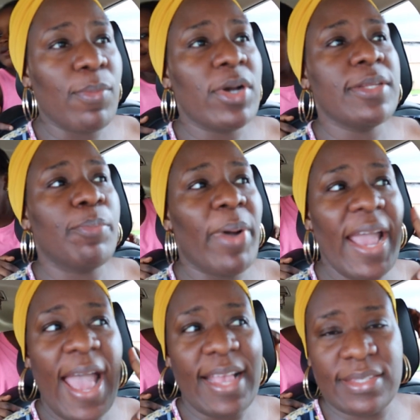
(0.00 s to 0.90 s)
my money,
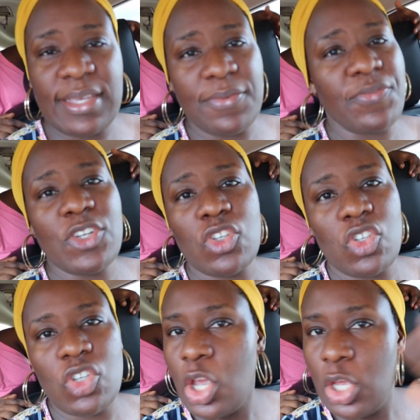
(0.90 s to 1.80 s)
buy ice cream,
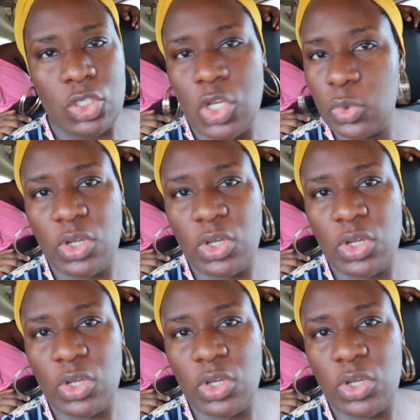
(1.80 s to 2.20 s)
finish, they